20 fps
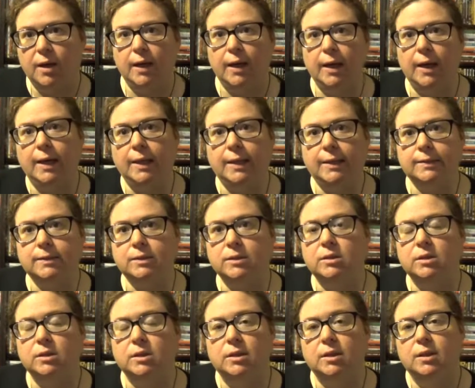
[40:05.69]

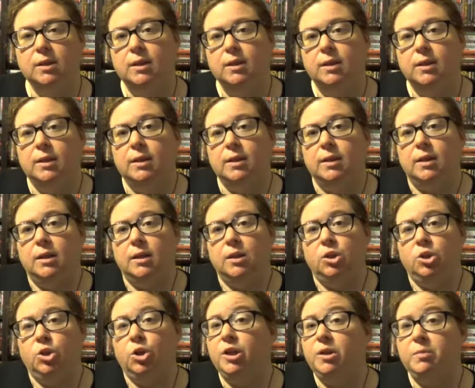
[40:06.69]
And
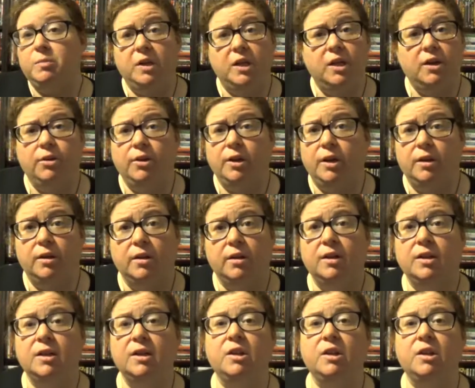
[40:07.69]
you're going to be hearing,